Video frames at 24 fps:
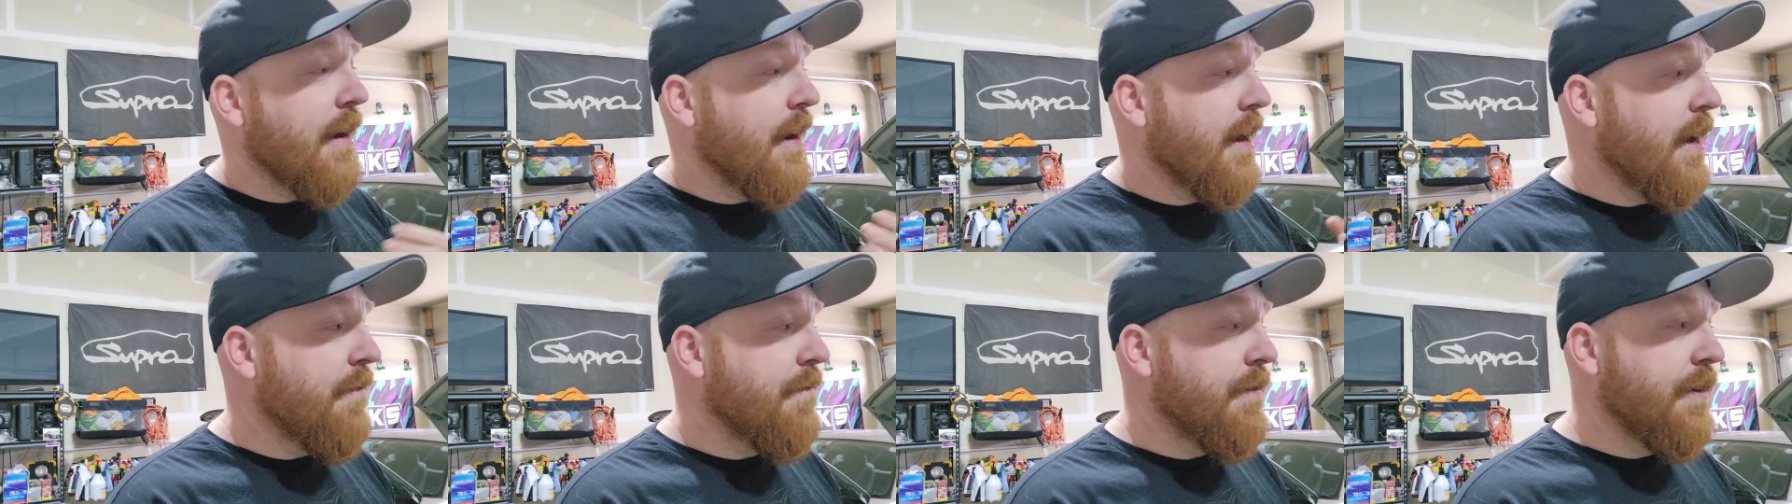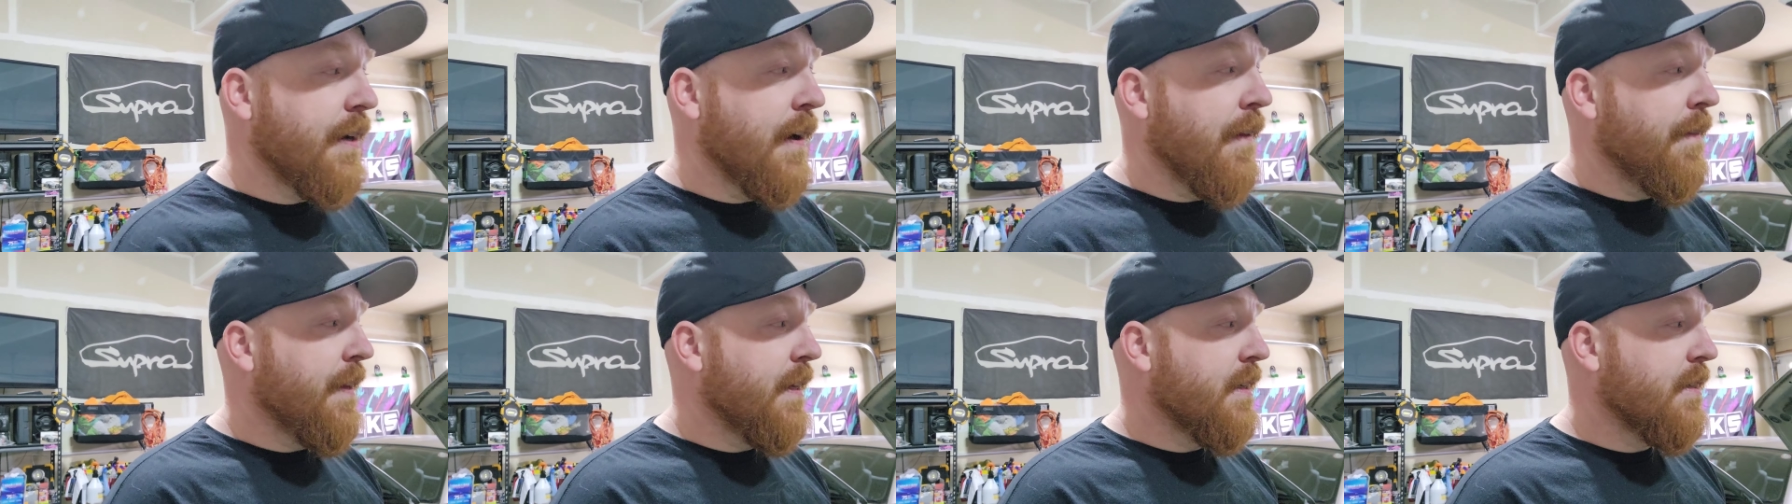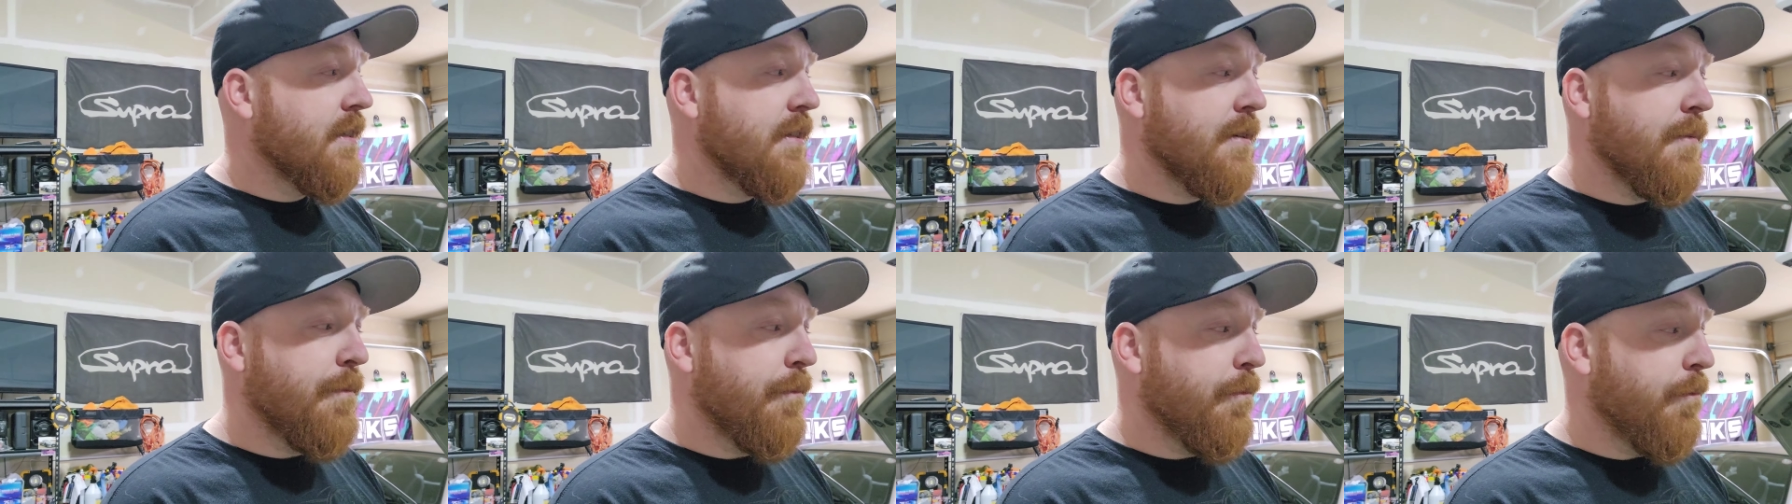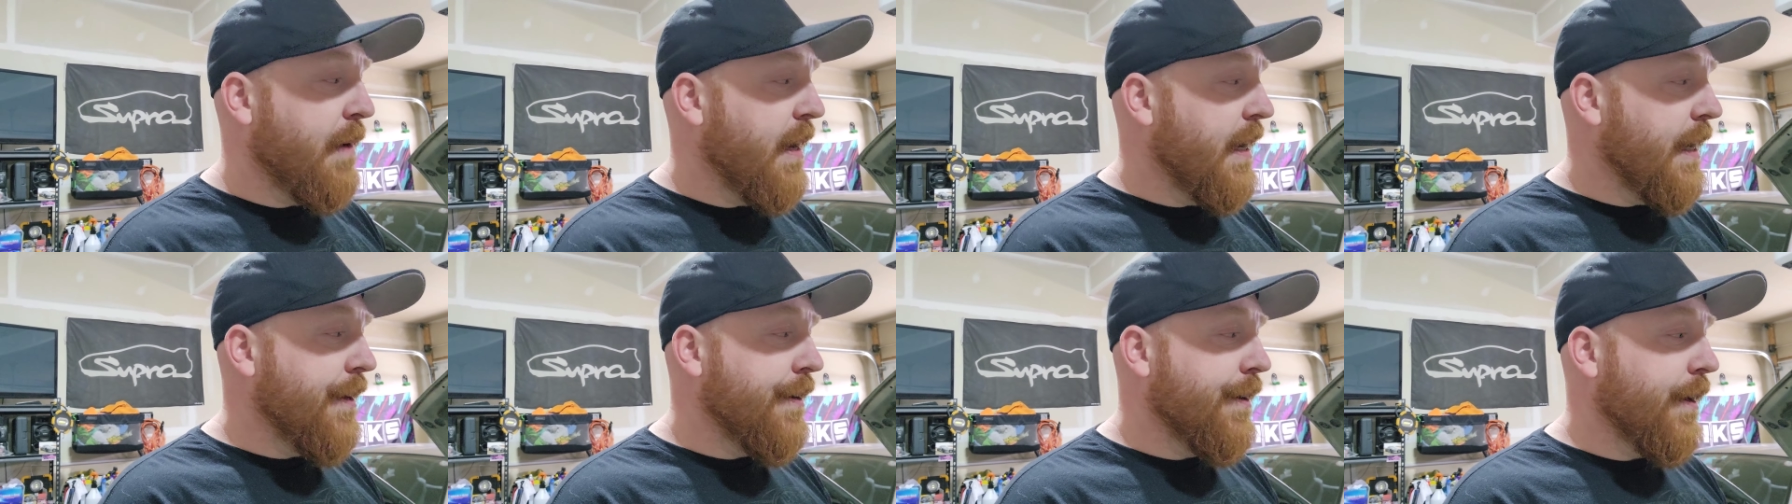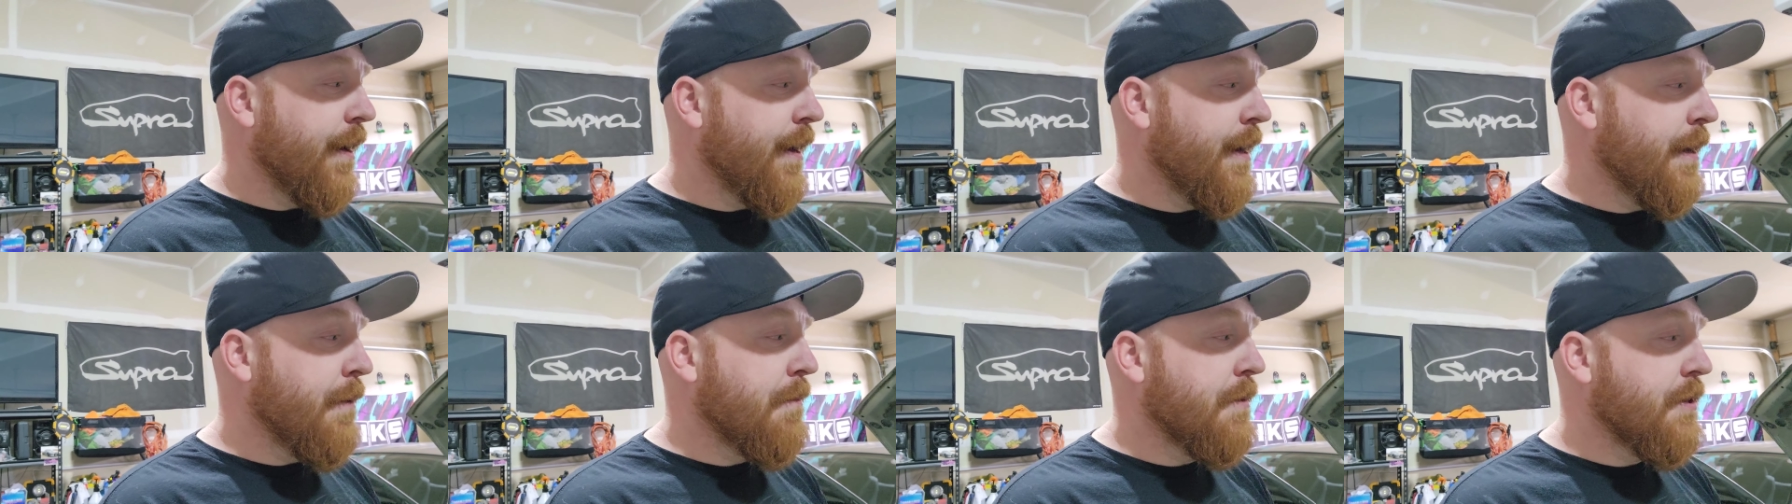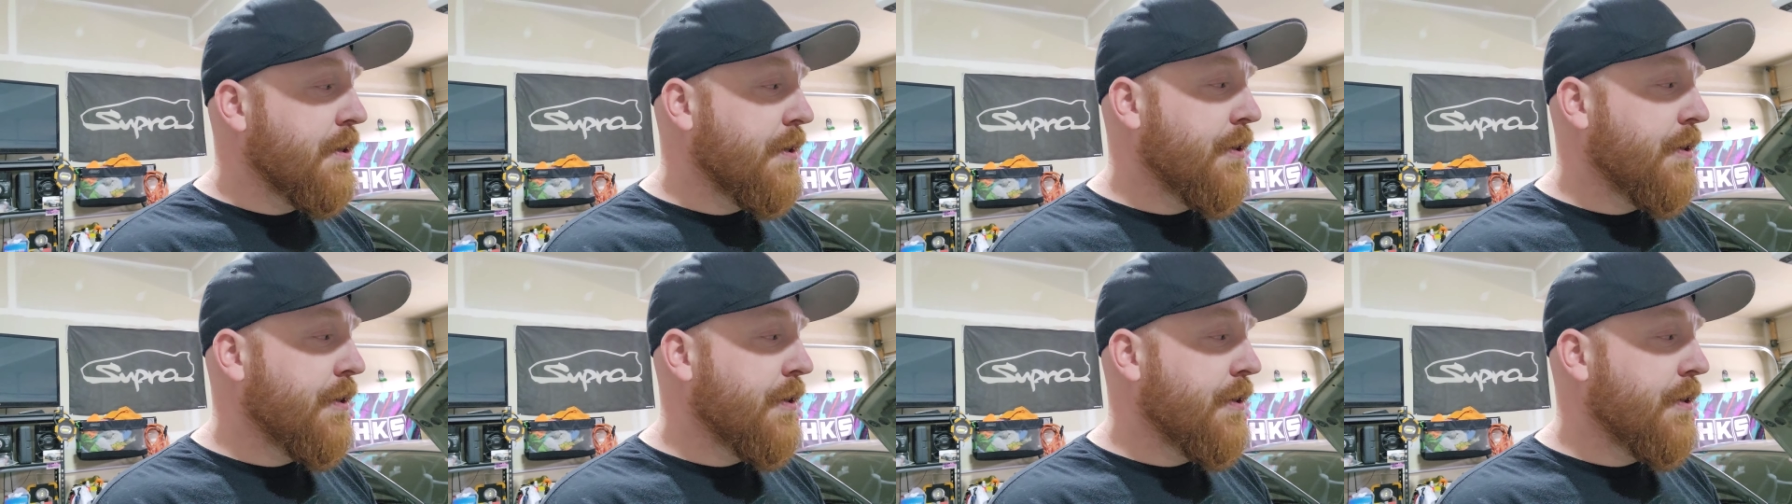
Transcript: and I've done this many times,